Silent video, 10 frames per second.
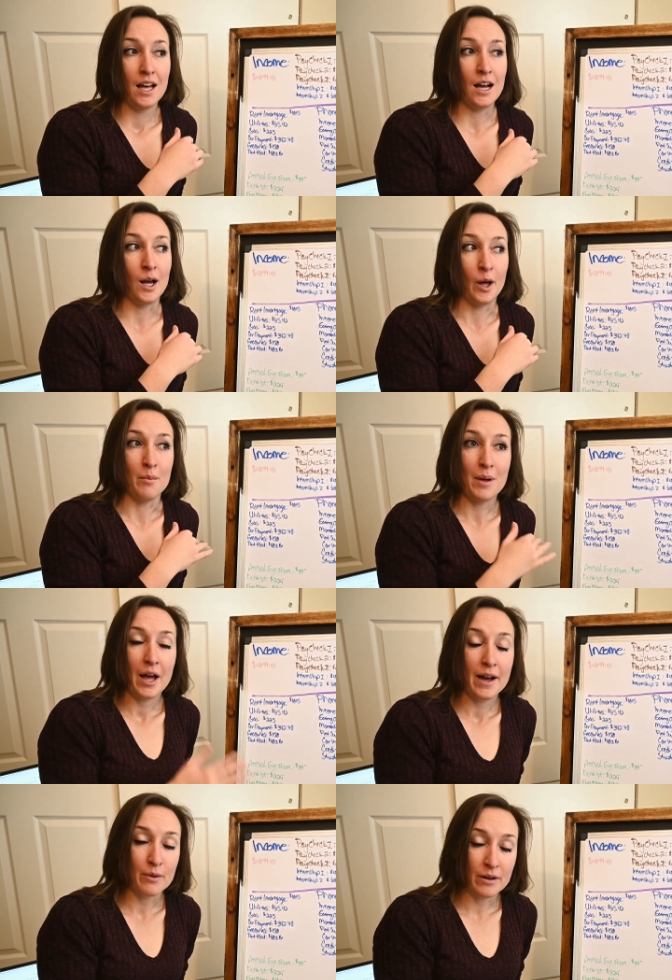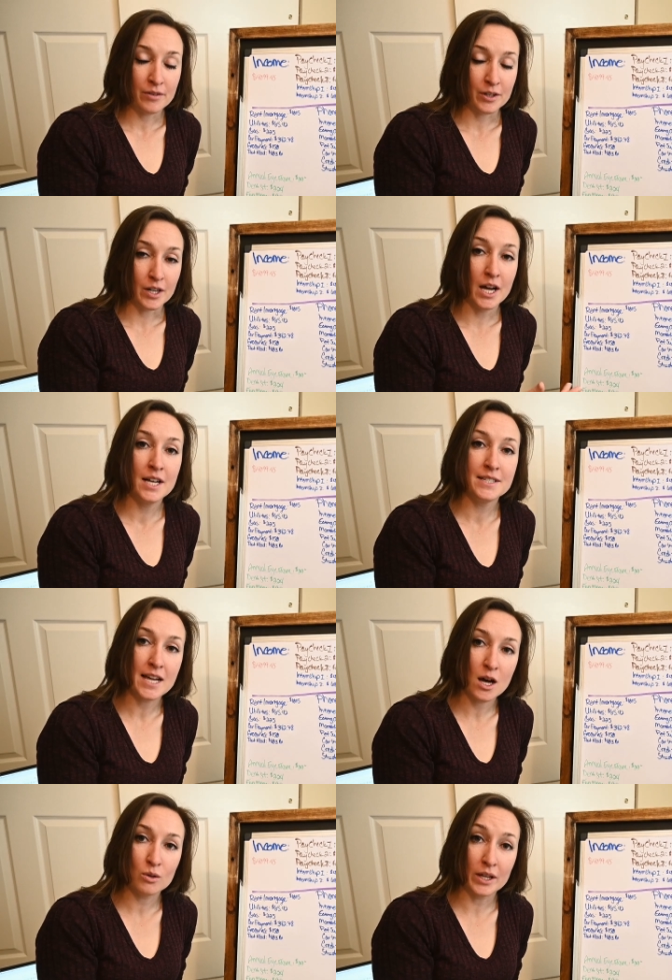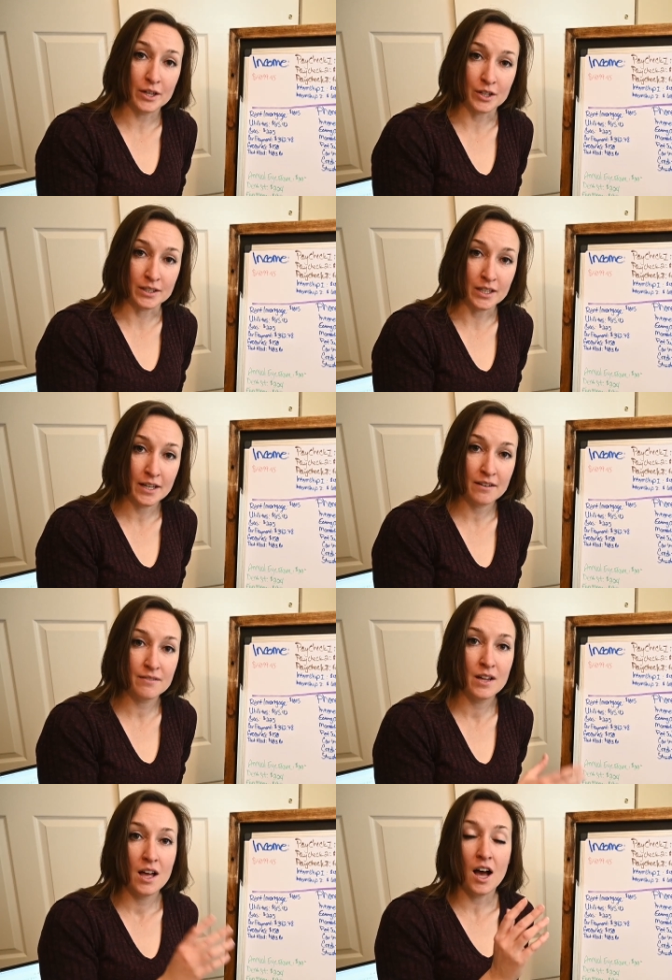However, now later in life,